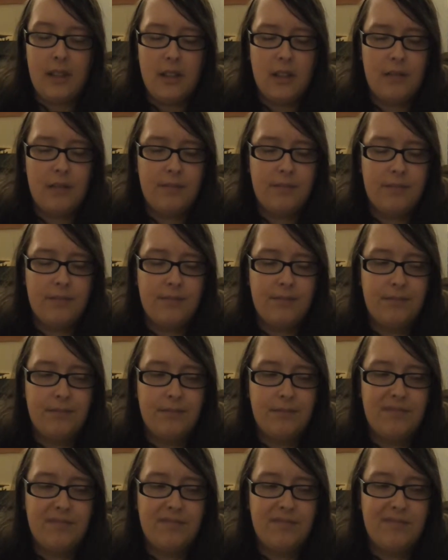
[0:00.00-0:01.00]

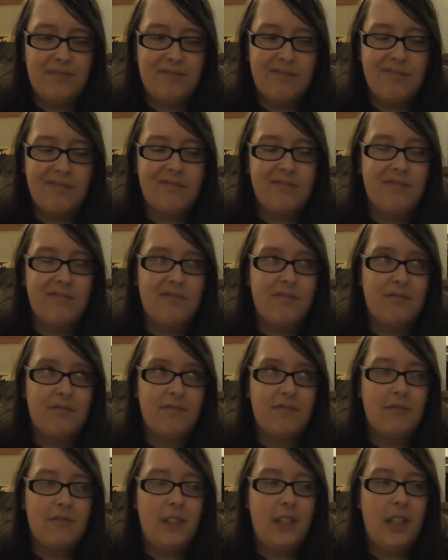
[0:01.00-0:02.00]

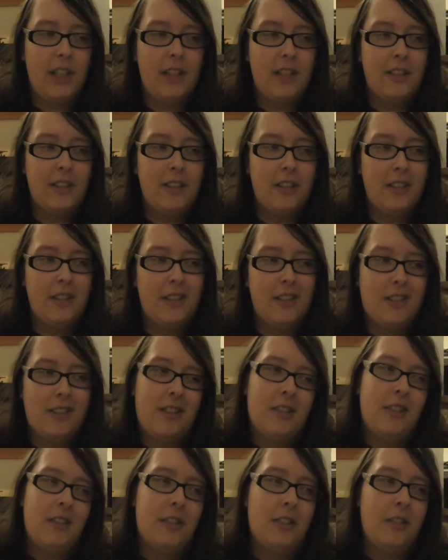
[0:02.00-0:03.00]
Yeah,
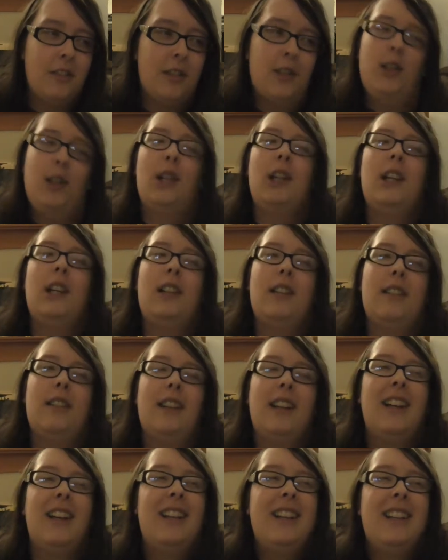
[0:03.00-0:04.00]
could
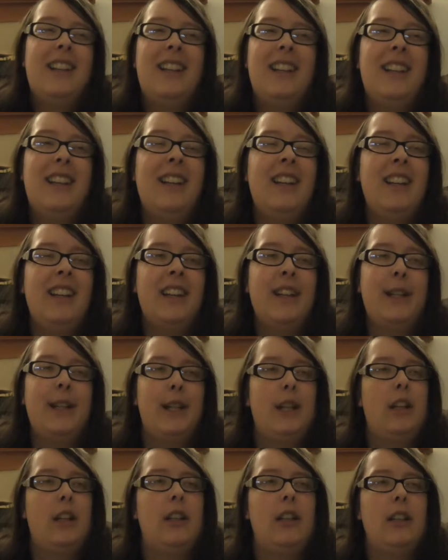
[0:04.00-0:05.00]
have.
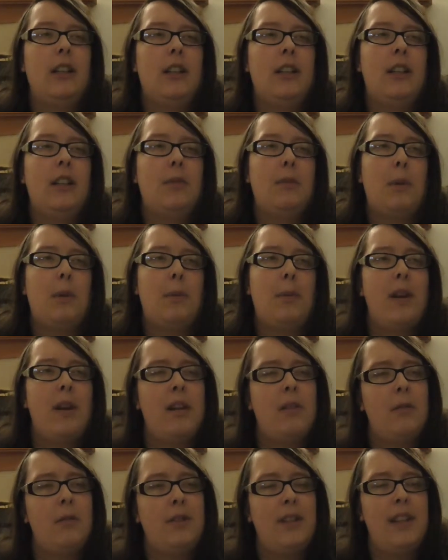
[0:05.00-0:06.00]
my
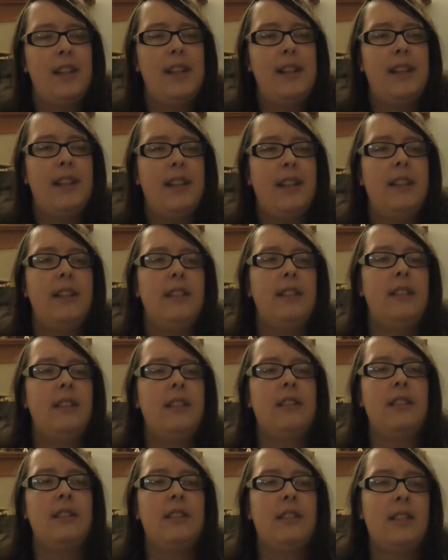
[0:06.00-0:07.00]
back was aching
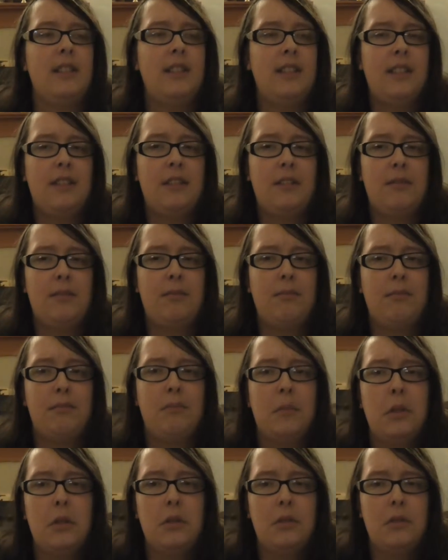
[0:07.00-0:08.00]
because I didn't
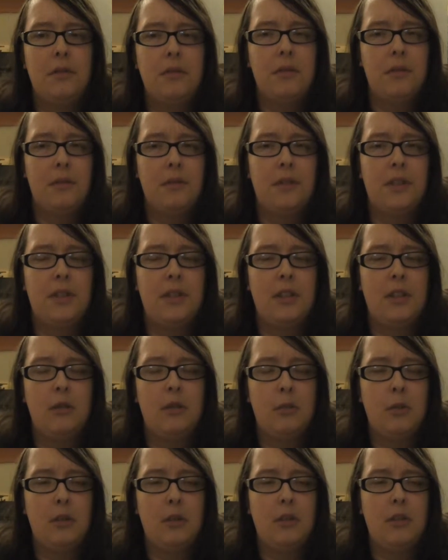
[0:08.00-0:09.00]
move for
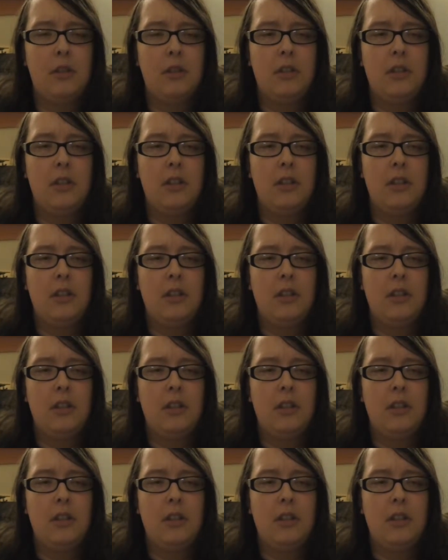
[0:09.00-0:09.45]
so much.